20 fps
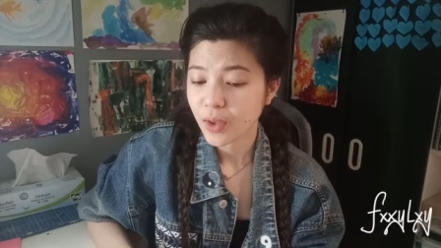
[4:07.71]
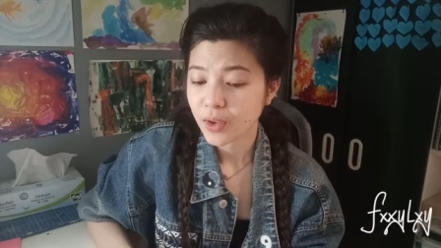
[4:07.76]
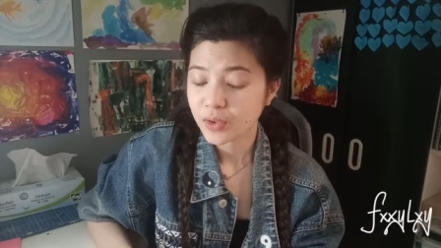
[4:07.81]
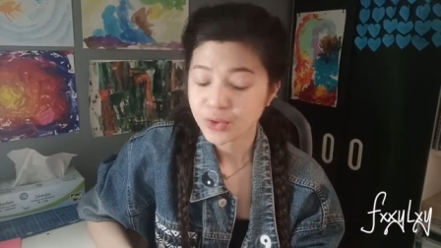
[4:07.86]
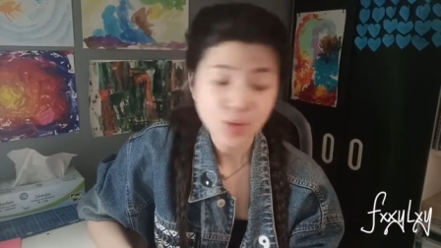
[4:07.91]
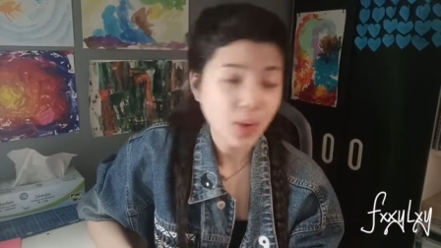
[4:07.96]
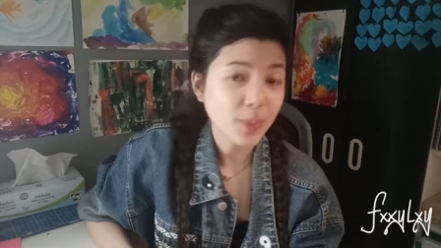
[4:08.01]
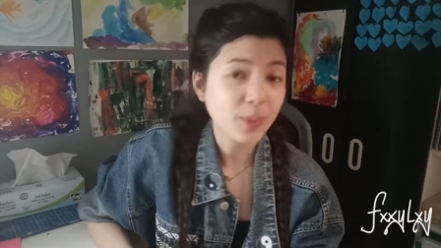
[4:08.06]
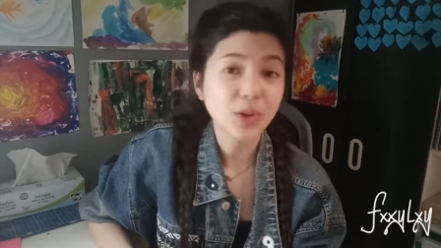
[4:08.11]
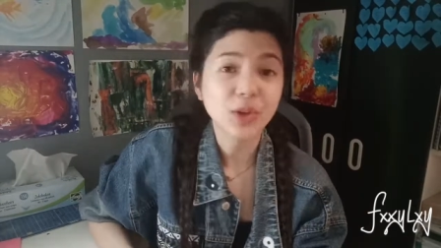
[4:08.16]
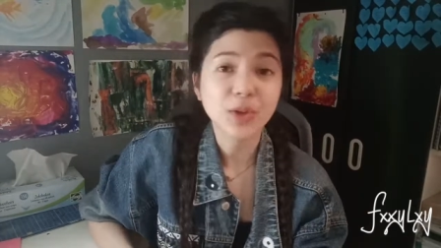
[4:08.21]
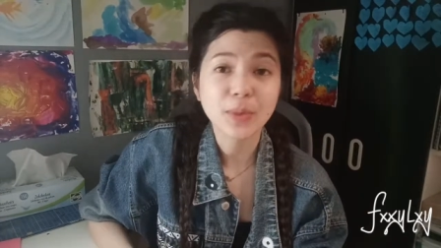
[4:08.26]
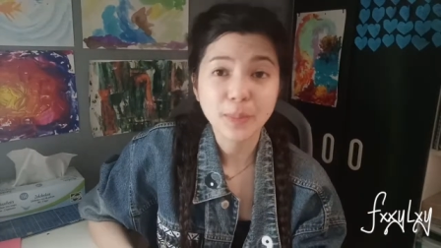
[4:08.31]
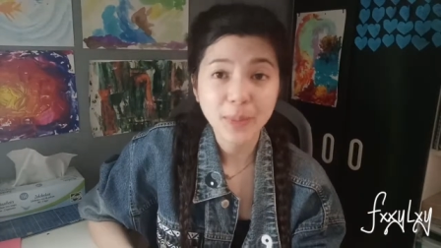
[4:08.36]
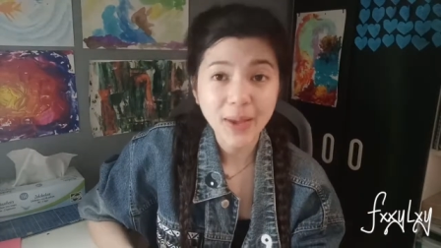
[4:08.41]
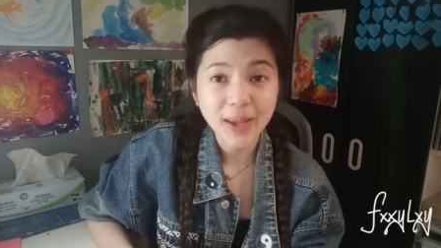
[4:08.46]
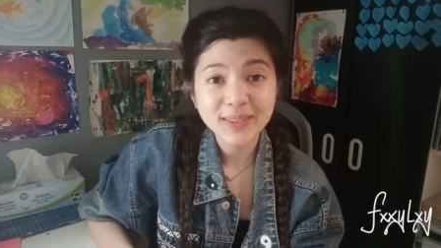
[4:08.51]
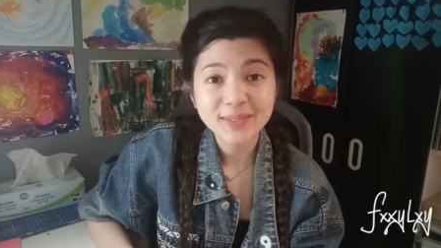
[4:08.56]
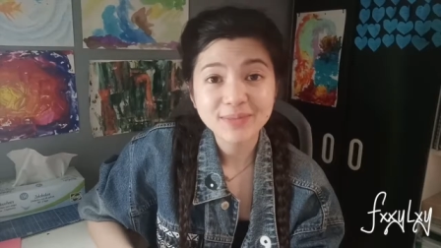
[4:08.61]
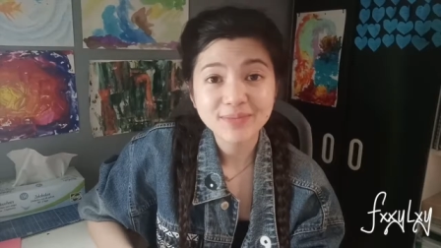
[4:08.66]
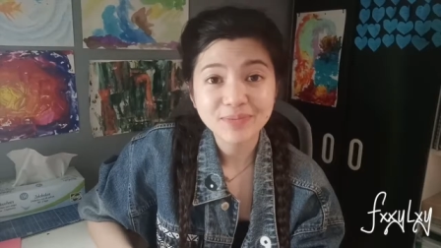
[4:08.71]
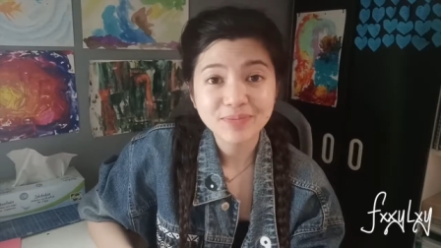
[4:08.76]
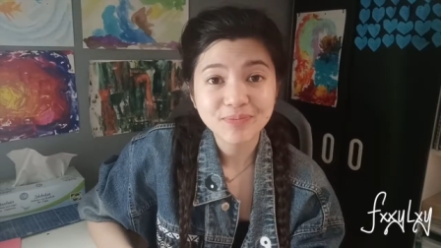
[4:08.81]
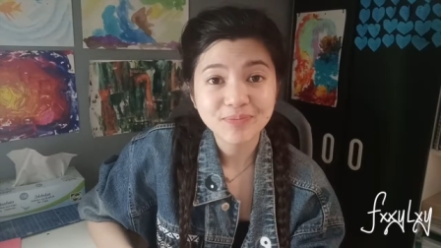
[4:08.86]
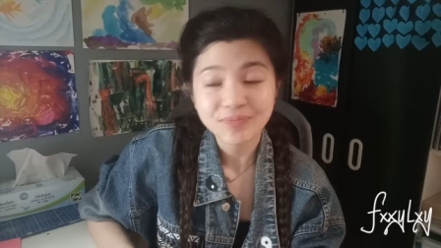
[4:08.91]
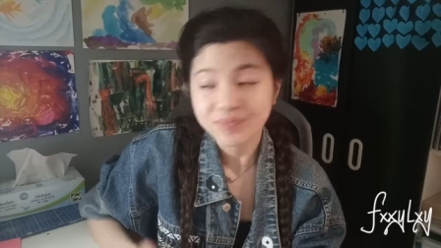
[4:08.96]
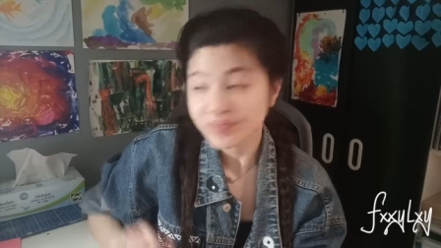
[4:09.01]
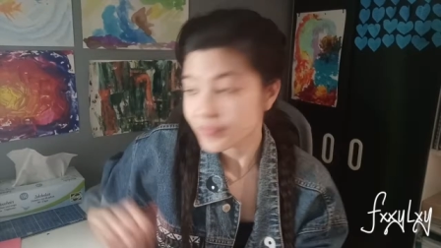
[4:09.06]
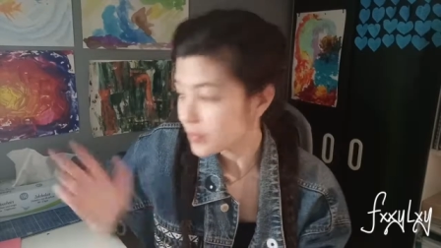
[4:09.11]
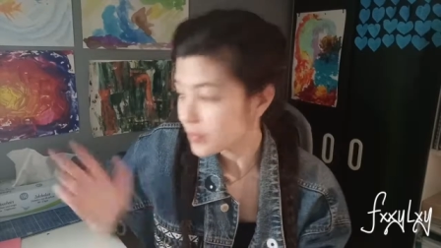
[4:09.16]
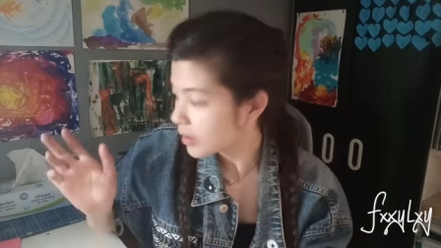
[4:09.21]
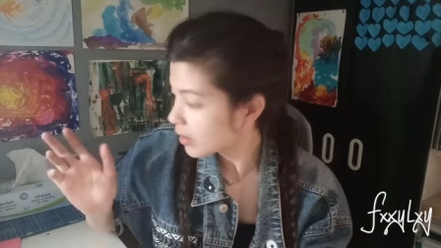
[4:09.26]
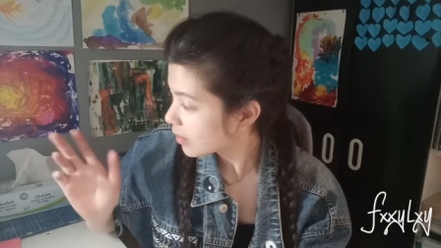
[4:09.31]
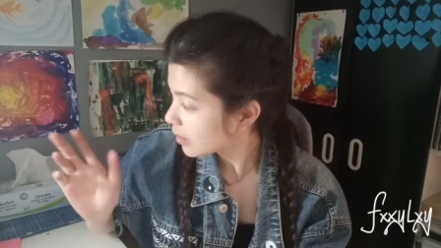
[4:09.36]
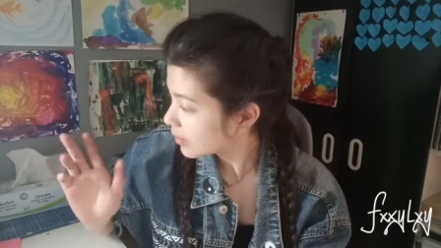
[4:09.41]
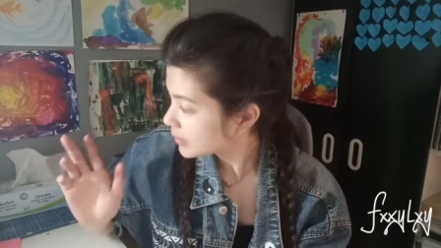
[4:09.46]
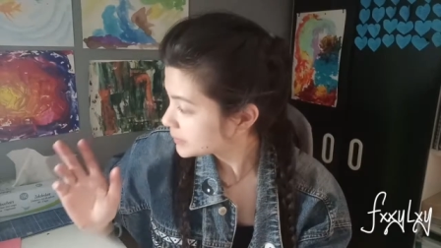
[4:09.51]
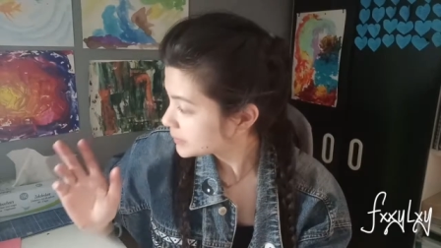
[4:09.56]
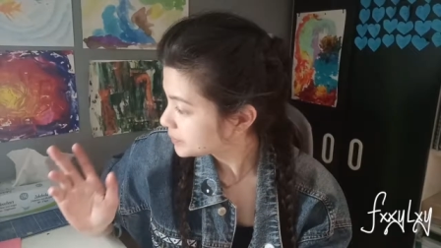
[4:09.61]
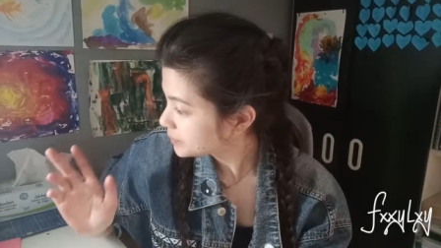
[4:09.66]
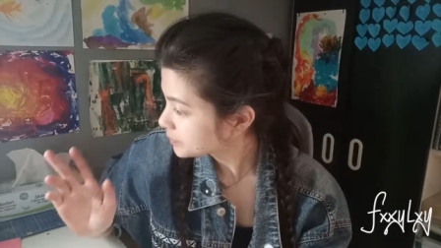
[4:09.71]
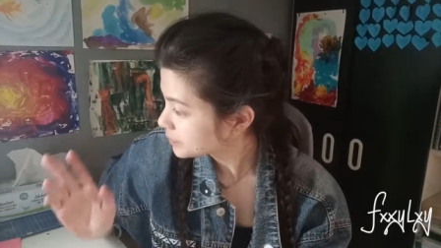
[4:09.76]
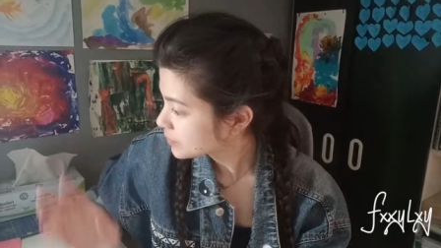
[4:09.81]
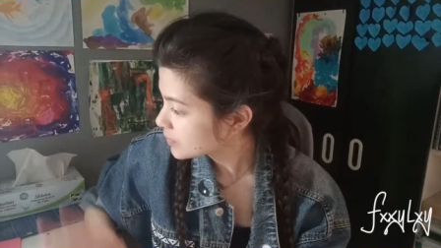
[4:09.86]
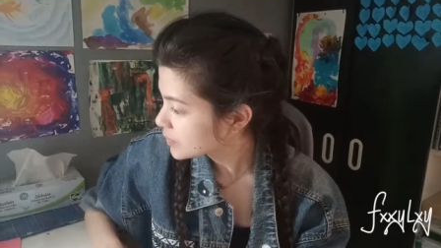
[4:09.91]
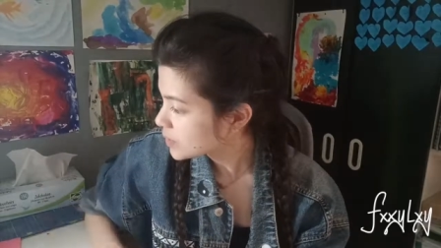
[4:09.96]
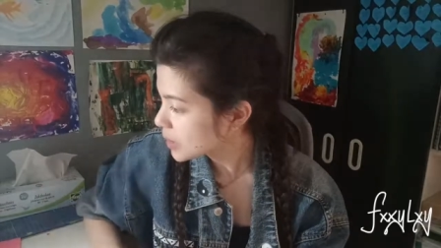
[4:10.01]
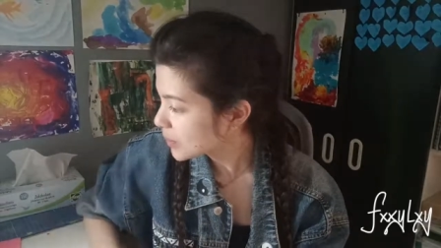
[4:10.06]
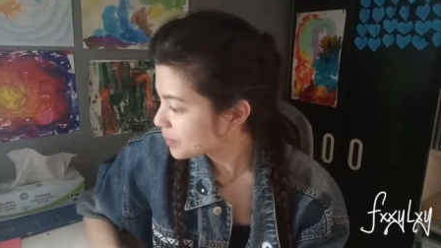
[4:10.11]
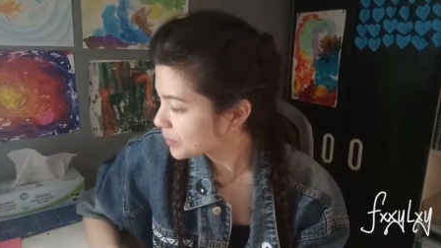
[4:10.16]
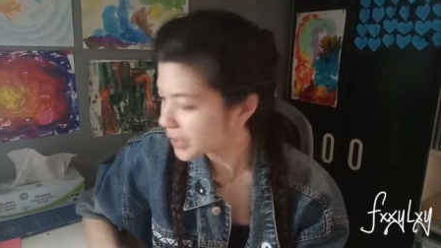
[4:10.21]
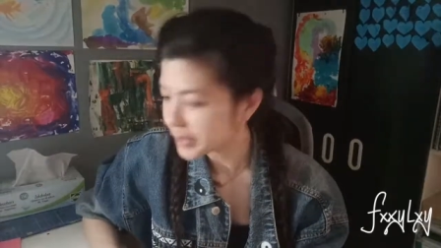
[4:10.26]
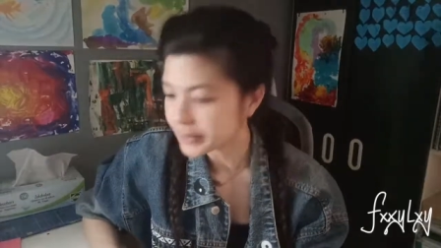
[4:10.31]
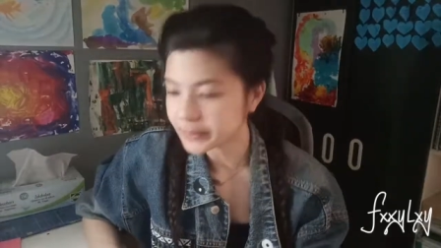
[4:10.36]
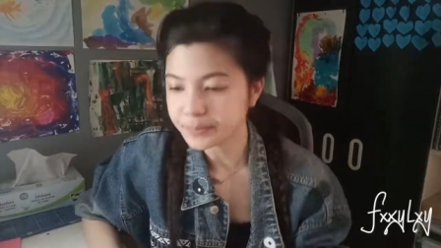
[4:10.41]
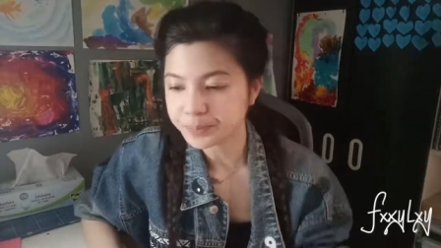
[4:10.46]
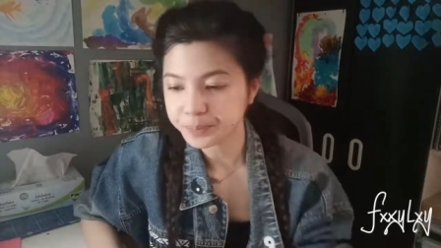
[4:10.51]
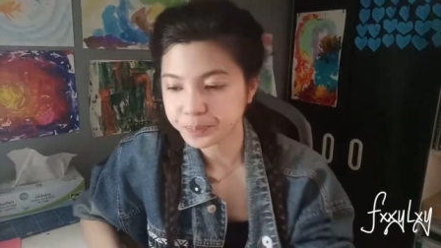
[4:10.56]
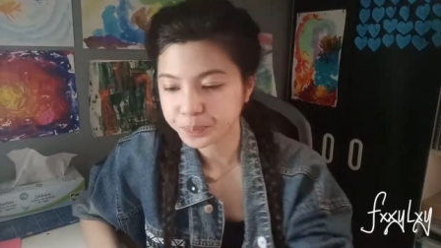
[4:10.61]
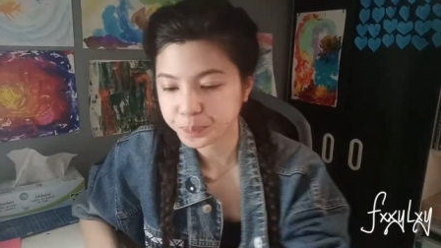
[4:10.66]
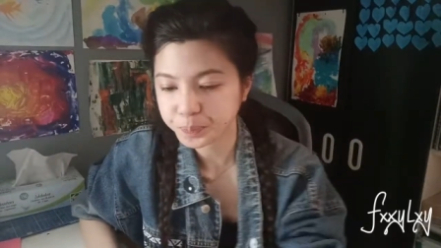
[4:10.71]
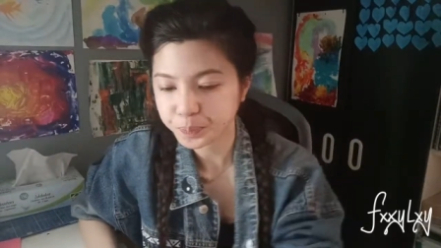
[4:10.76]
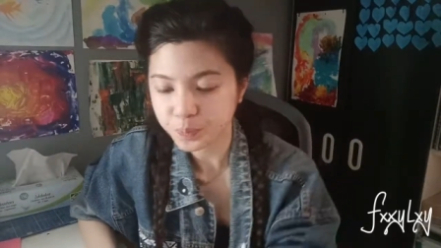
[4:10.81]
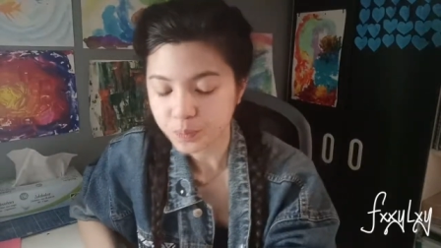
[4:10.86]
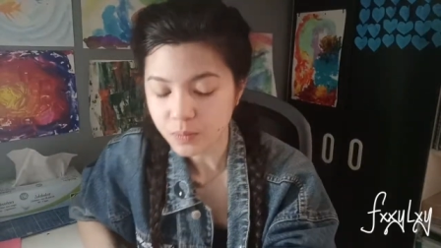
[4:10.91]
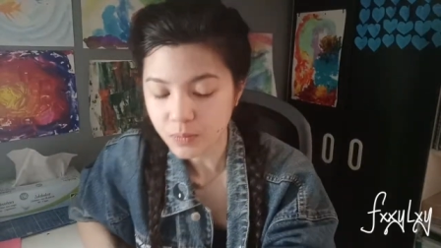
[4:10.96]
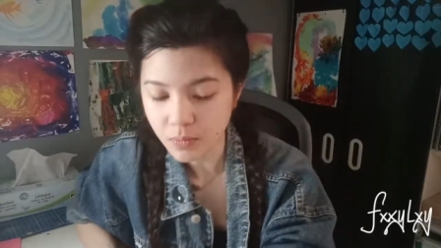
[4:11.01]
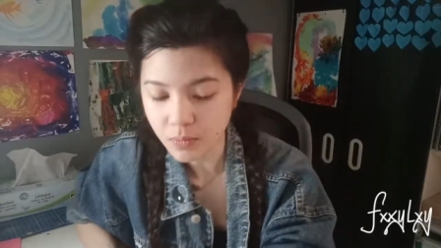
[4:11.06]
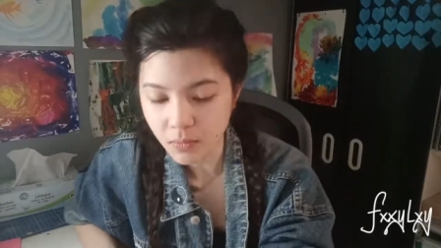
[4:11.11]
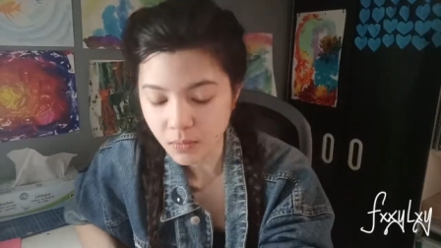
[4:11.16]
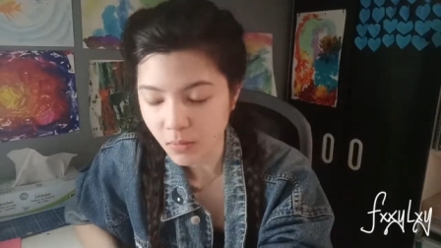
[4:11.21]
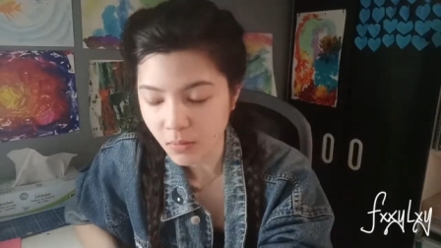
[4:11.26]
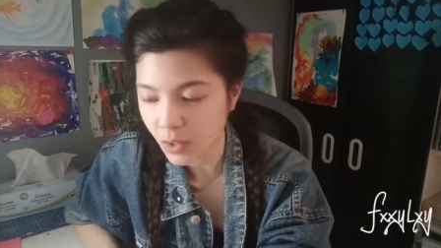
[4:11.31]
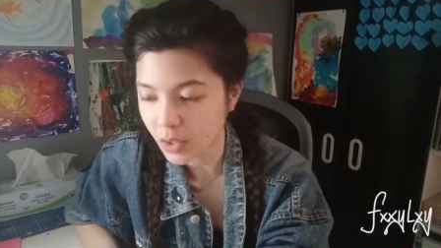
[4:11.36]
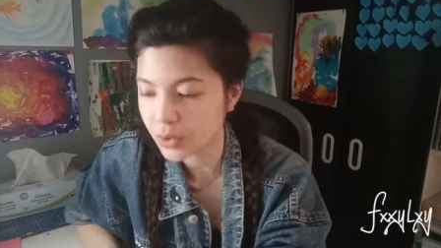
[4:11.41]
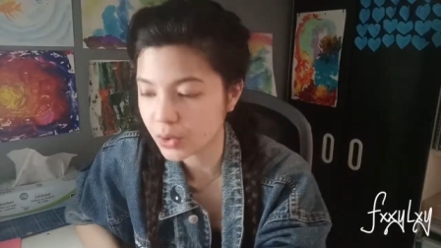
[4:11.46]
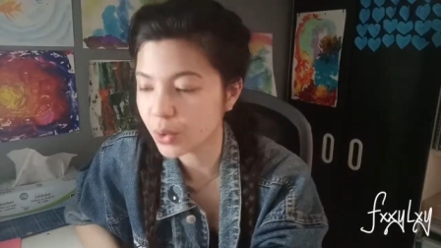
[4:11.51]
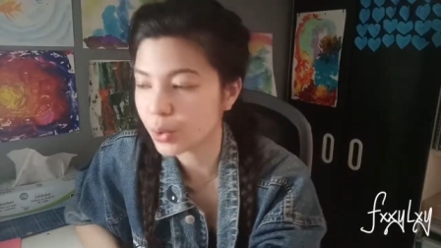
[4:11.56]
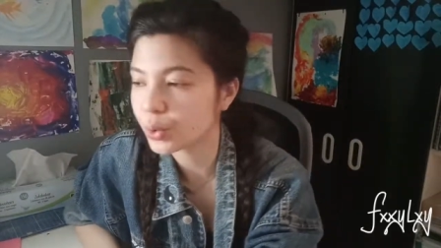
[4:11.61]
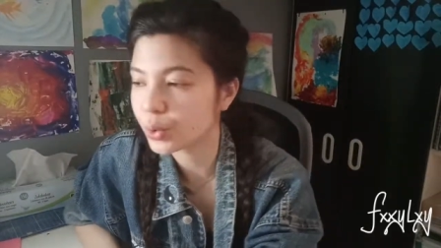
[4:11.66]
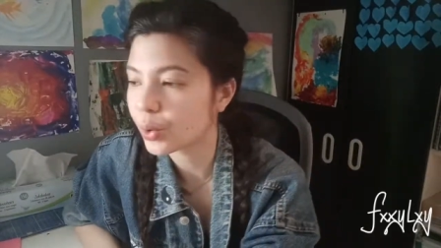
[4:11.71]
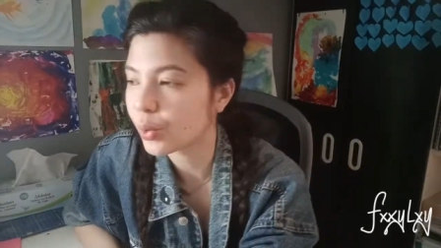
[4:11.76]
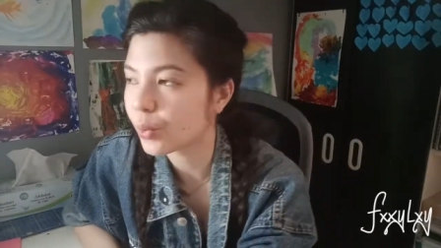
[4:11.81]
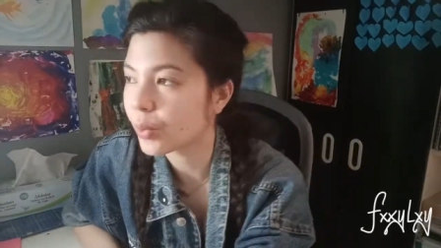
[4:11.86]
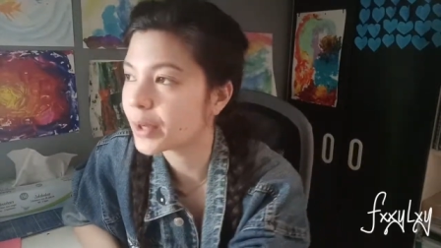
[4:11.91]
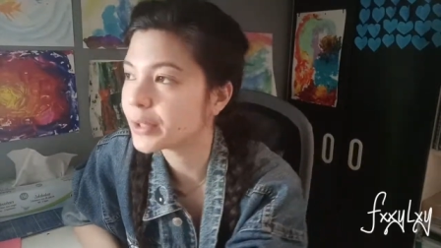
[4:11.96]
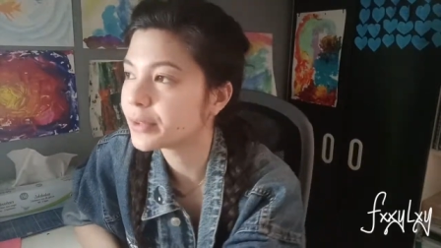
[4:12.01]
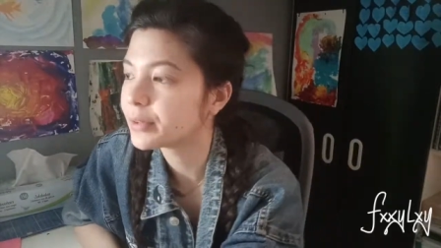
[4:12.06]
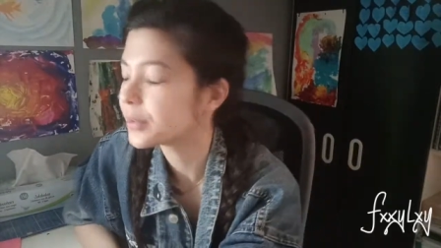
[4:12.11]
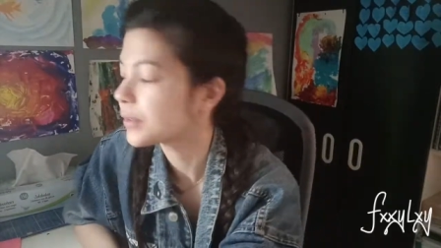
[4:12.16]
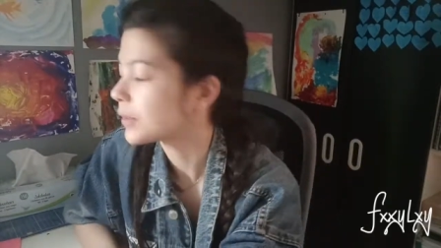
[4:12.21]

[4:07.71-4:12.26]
So I'm gonna paint something. don't know what.